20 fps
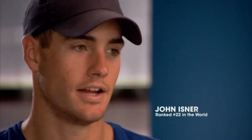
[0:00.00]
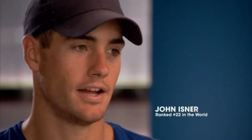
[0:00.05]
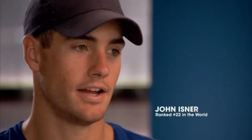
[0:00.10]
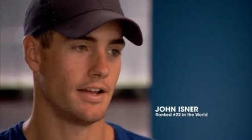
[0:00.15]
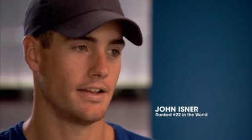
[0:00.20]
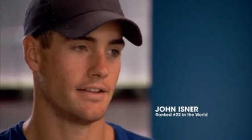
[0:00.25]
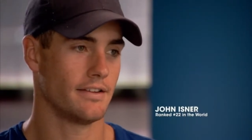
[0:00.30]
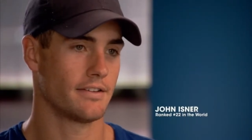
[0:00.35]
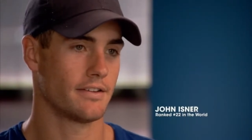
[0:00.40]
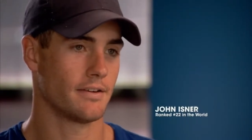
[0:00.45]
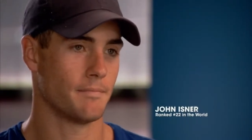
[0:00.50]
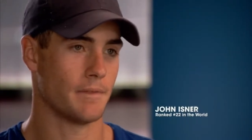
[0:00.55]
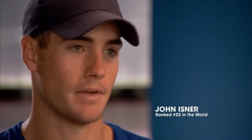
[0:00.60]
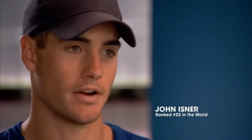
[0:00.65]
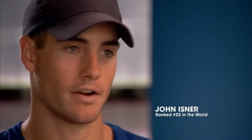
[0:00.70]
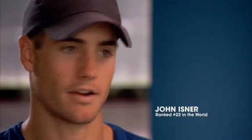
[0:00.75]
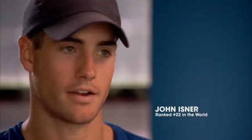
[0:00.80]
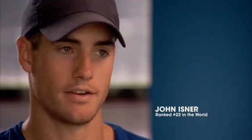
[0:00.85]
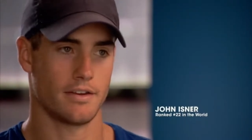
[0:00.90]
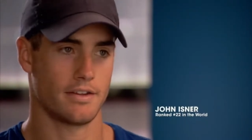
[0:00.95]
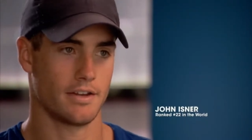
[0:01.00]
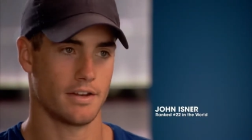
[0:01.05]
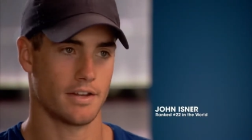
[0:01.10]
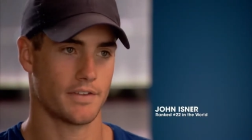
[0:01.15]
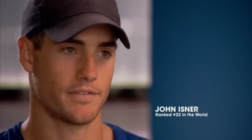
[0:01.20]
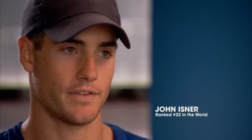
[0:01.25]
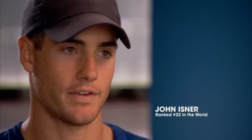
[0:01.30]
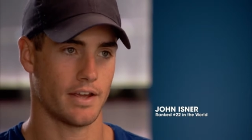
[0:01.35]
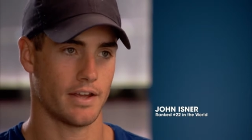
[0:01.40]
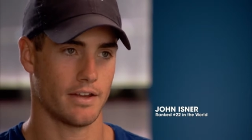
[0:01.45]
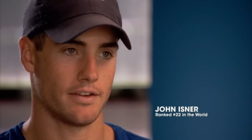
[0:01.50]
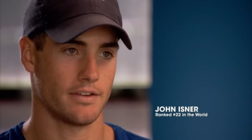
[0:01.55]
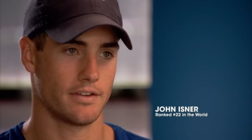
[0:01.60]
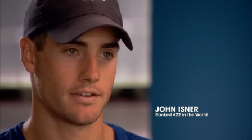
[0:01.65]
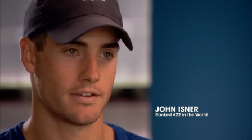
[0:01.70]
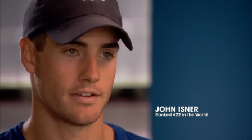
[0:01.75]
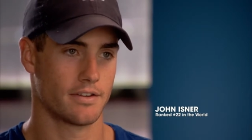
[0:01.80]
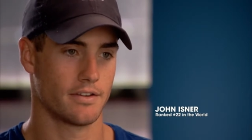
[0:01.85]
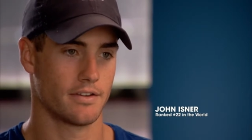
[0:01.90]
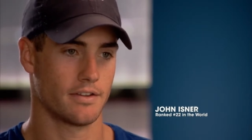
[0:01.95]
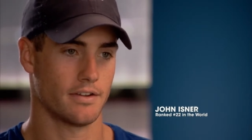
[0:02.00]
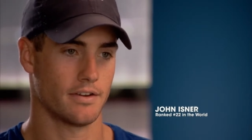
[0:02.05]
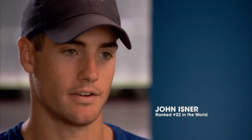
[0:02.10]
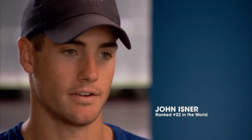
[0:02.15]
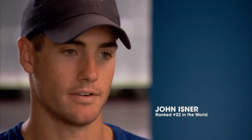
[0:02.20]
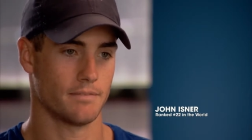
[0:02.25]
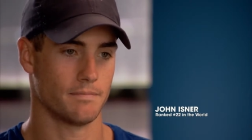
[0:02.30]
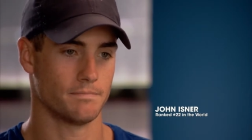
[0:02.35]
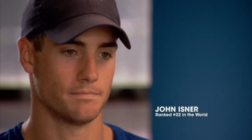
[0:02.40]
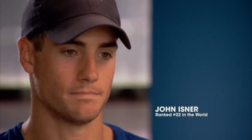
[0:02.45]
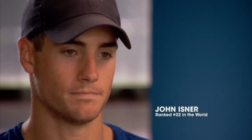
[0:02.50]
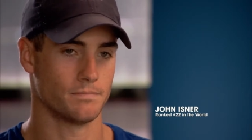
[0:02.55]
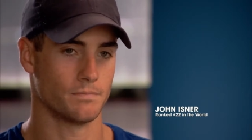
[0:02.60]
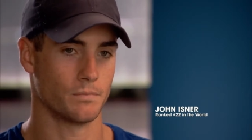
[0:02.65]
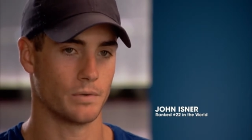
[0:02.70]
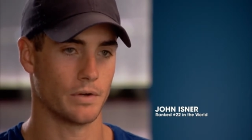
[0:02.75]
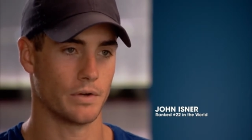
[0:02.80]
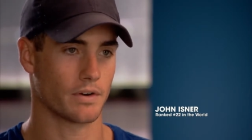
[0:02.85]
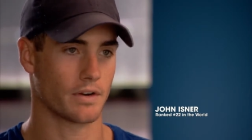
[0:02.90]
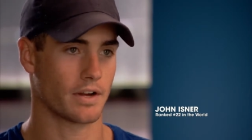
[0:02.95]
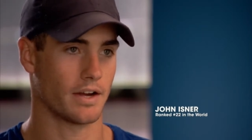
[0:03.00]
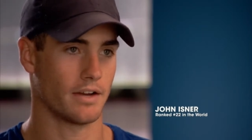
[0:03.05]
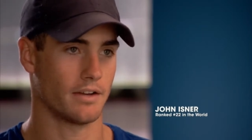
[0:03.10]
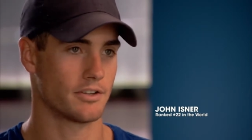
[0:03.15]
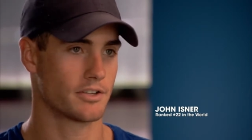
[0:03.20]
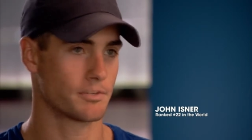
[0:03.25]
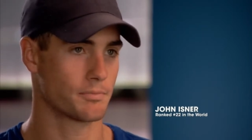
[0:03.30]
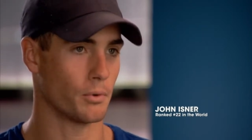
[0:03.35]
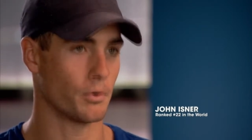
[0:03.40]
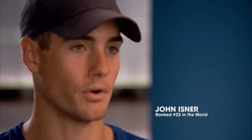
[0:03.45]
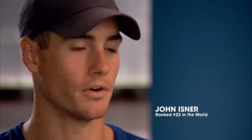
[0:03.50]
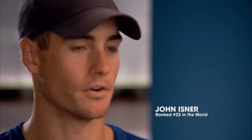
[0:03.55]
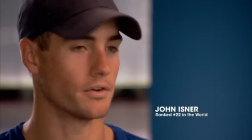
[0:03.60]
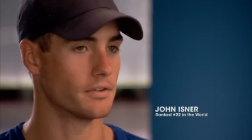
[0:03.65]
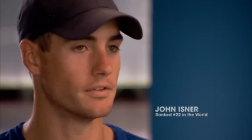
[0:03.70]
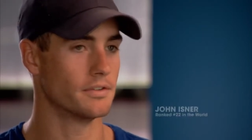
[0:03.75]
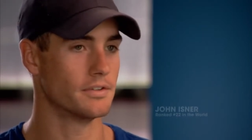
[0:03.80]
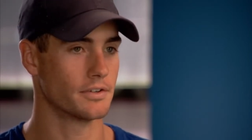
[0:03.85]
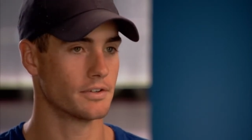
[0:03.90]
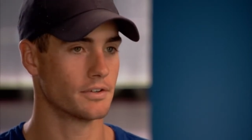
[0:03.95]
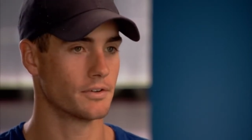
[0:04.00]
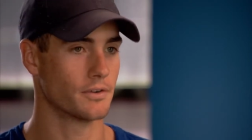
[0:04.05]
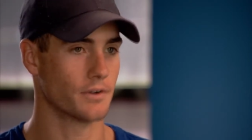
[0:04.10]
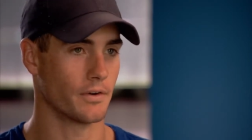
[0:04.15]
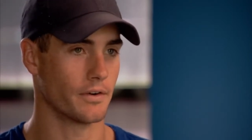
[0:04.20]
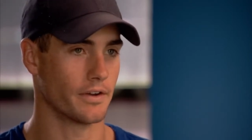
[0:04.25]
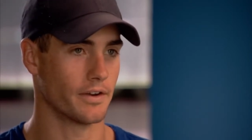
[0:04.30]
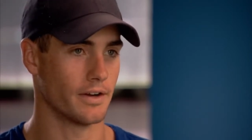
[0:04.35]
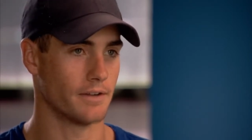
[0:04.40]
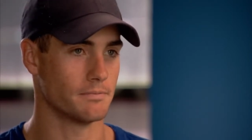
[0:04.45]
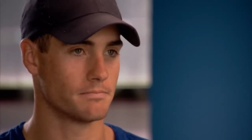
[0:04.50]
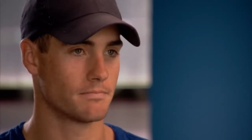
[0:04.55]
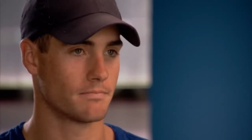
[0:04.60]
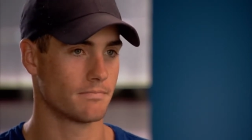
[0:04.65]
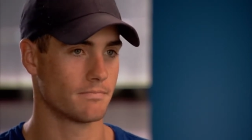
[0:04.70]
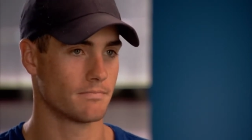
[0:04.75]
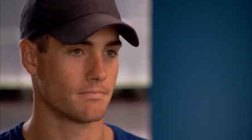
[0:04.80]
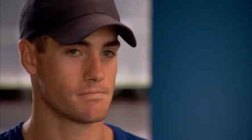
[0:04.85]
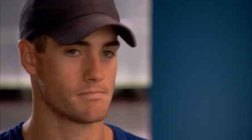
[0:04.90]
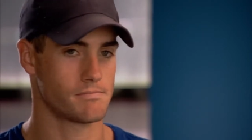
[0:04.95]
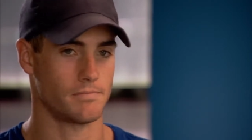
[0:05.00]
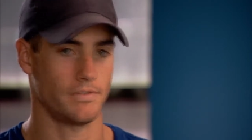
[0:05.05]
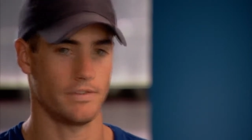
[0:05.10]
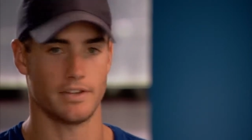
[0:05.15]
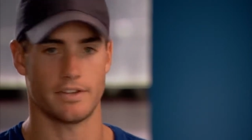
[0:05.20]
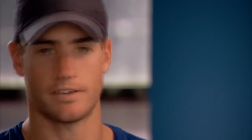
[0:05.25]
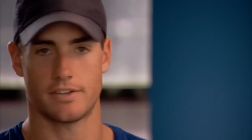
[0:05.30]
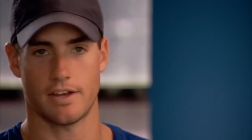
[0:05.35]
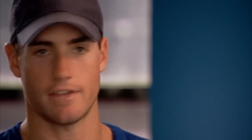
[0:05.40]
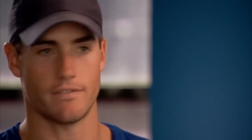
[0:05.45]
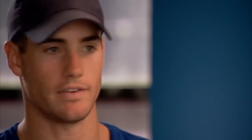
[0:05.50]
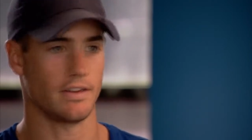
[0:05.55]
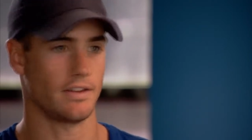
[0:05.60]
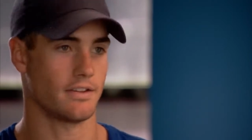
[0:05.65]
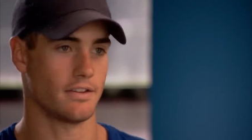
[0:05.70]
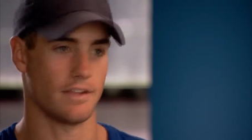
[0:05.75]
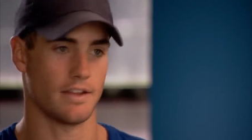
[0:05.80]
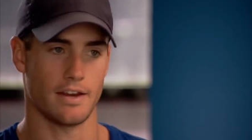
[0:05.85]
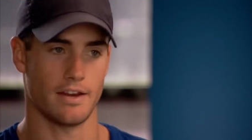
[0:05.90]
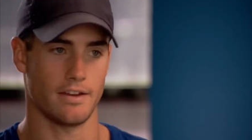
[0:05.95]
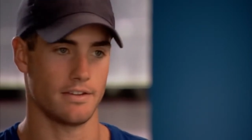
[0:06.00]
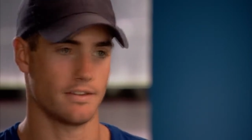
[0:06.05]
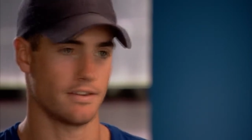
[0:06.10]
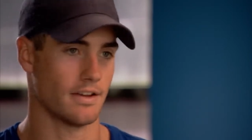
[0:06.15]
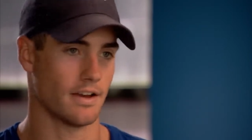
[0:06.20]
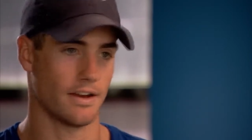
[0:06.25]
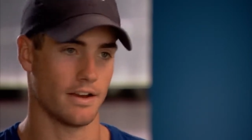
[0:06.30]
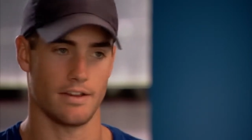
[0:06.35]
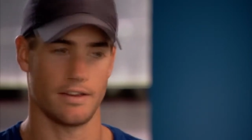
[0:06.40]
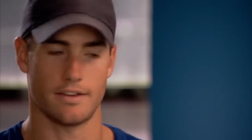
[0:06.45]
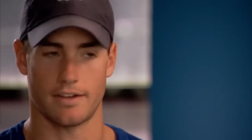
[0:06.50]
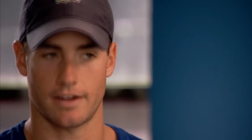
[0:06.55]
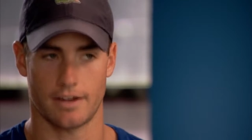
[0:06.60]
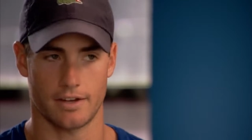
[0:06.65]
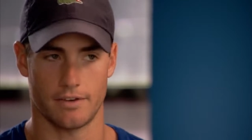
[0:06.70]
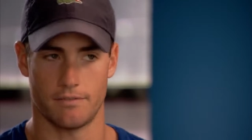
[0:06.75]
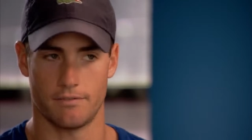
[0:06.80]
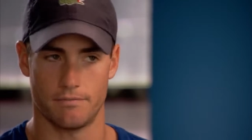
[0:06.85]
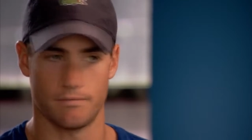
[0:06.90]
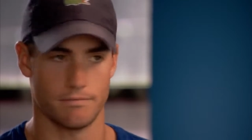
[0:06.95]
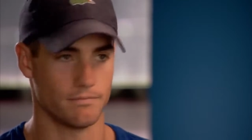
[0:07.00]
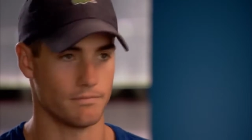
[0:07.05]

As American tennis fans, um, we were kind of spoiled growing up in the 70s and 80s and 90s, I could